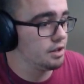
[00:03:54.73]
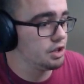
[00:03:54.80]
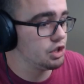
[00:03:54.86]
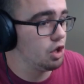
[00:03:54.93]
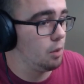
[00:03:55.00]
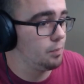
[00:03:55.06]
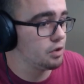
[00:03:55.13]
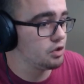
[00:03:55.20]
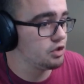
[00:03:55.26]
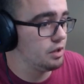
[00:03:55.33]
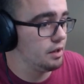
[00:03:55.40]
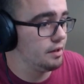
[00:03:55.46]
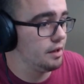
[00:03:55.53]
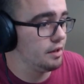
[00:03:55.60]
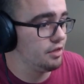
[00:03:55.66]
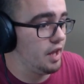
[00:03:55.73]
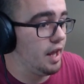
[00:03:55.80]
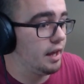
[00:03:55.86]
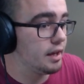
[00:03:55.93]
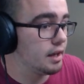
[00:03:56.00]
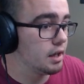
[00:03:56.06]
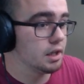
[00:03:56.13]
Let's just hope they're still in the
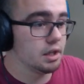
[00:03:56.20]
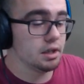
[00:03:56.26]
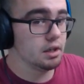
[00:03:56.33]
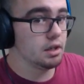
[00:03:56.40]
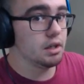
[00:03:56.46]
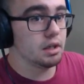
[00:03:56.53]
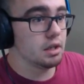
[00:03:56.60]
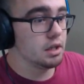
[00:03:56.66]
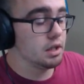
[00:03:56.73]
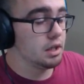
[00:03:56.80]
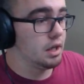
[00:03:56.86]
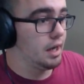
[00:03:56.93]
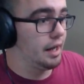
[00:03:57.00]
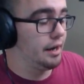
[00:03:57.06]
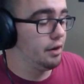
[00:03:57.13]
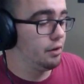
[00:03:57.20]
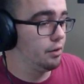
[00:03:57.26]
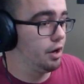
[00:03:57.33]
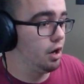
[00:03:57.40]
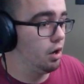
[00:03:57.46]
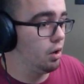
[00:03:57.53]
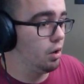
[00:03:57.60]
thing. I
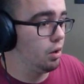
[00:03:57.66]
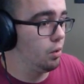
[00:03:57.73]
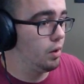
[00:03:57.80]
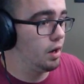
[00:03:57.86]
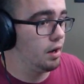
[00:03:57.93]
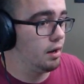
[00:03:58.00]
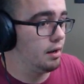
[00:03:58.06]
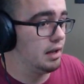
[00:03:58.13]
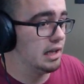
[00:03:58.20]
don't know.